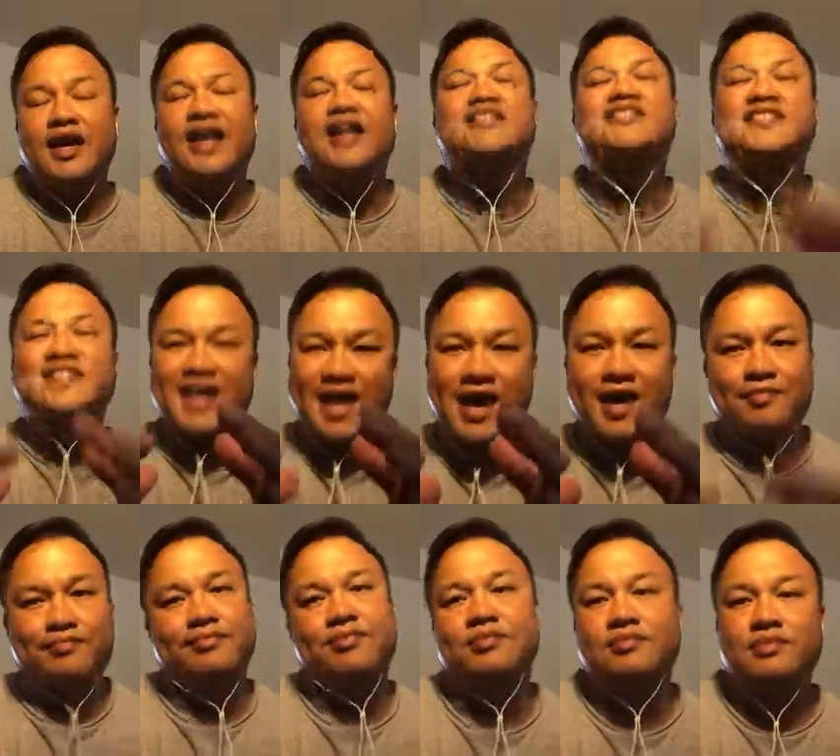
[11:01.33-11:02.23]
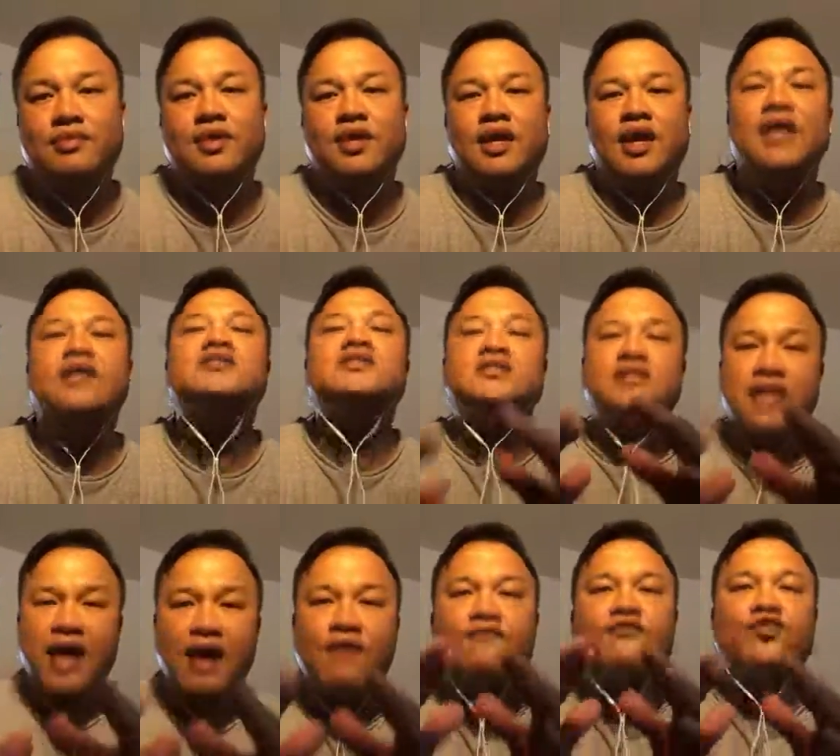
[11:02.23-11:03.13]
It's time. It's
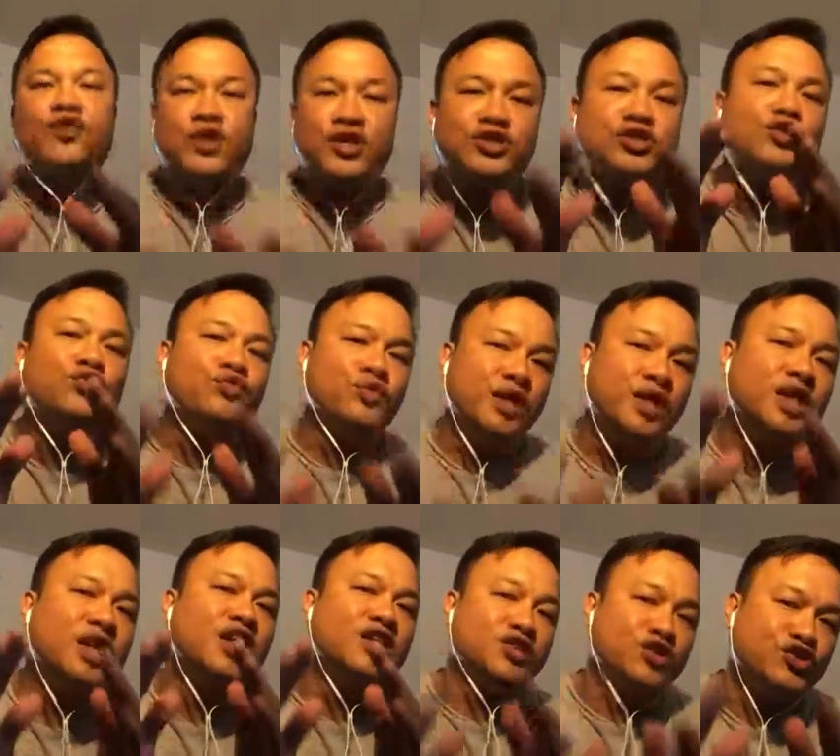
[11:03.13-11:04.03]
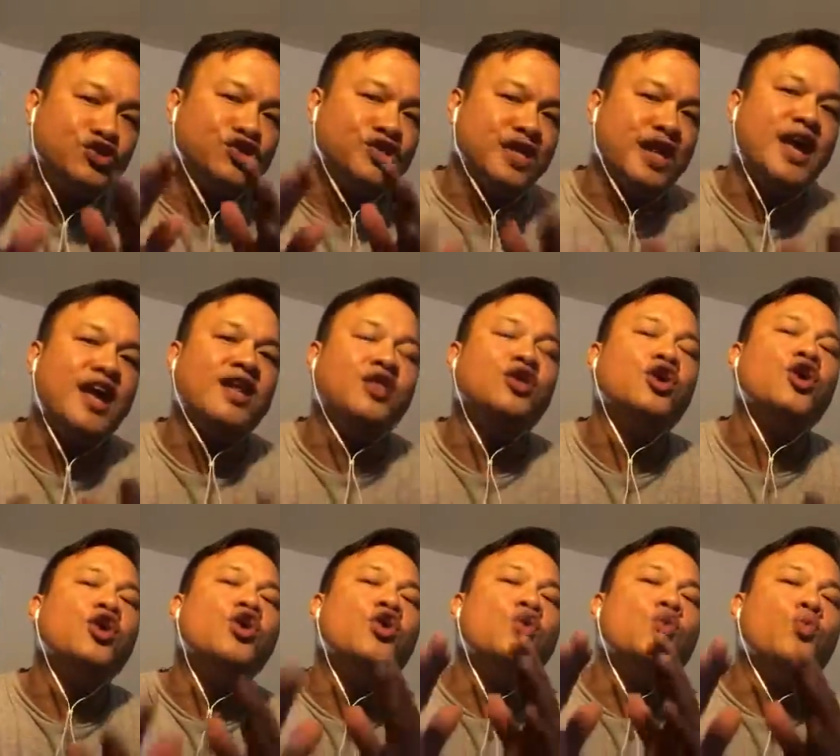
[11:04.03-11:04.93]
time for us to really understand
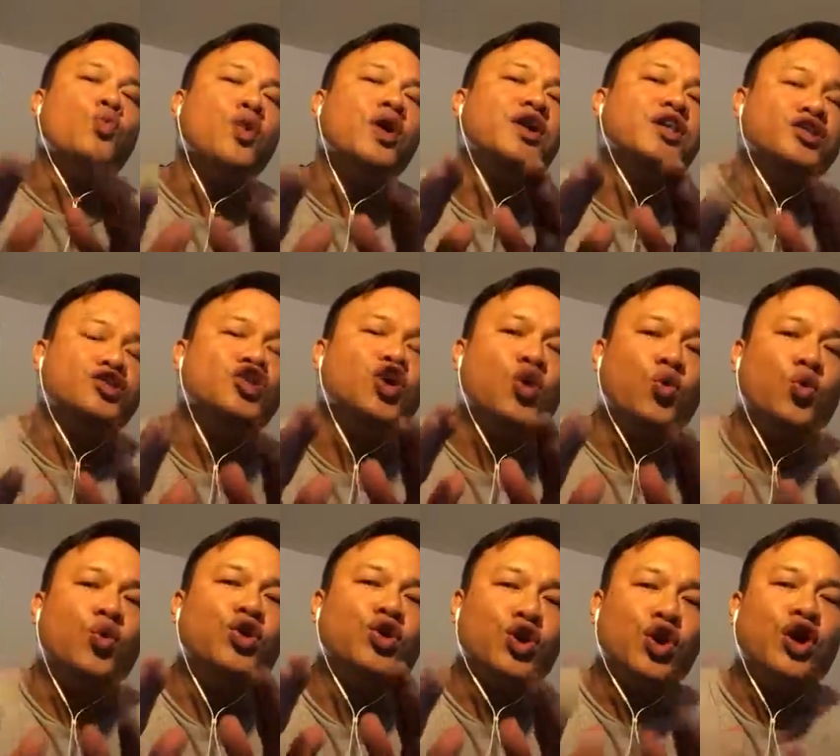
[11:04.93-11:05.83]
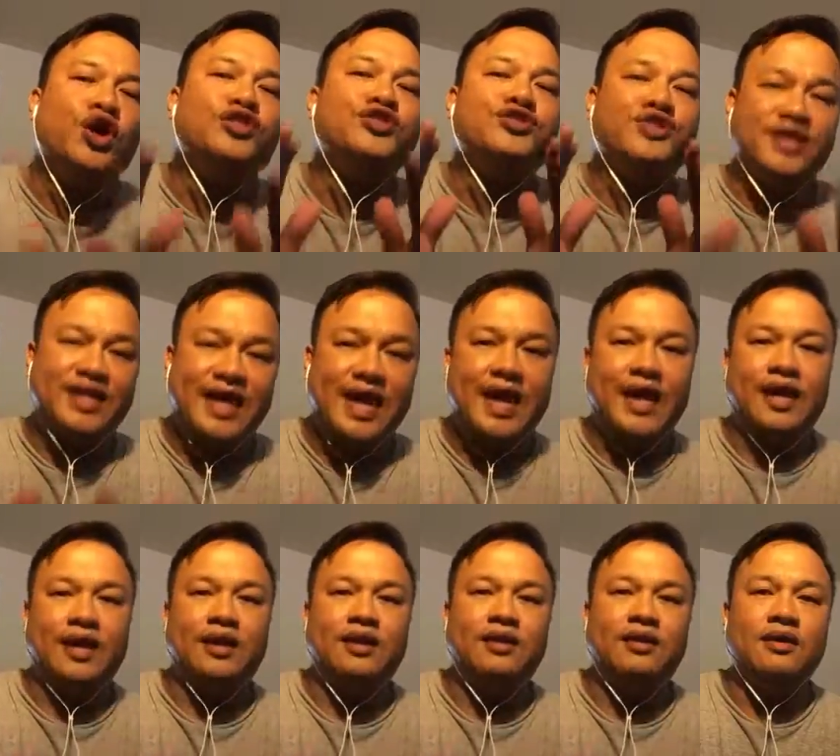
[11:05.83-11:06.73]
what is going on
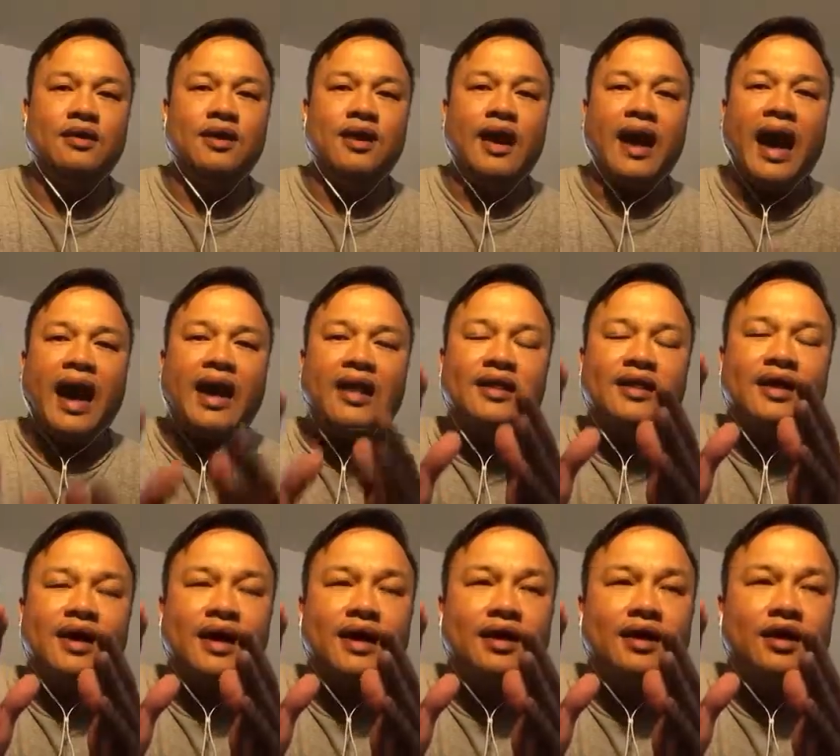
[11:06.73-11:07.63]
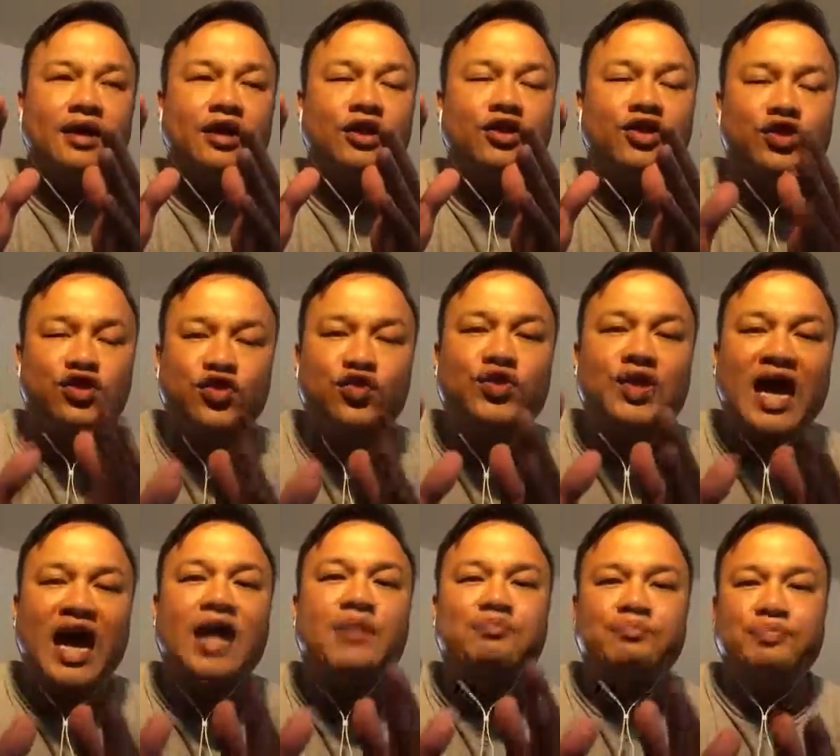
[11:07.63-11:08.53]
today and do
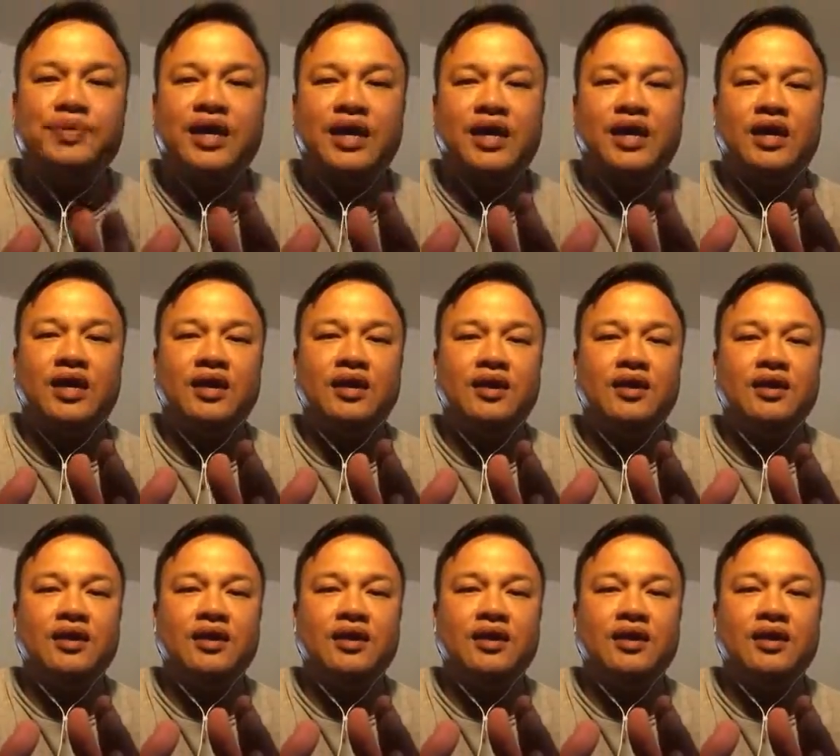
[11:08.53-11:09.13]
not be